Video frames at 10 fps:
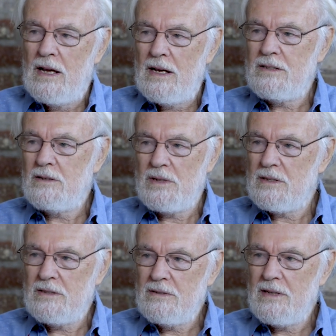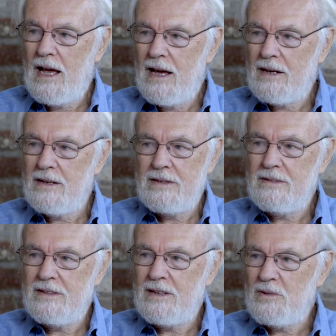Until we can do that, I
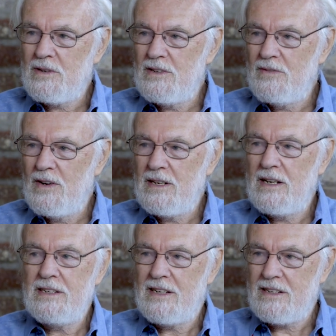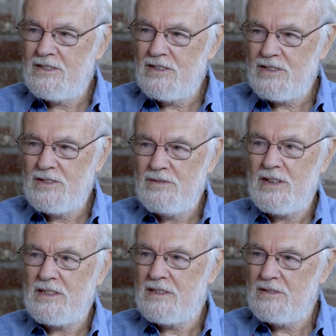don't think we're going to find any technological
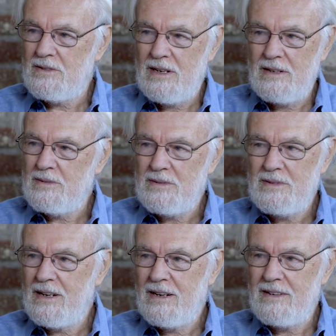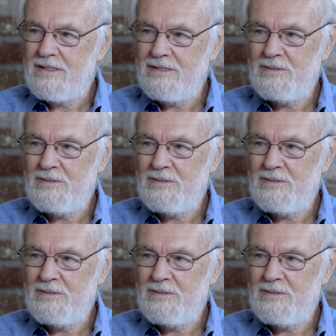fix to our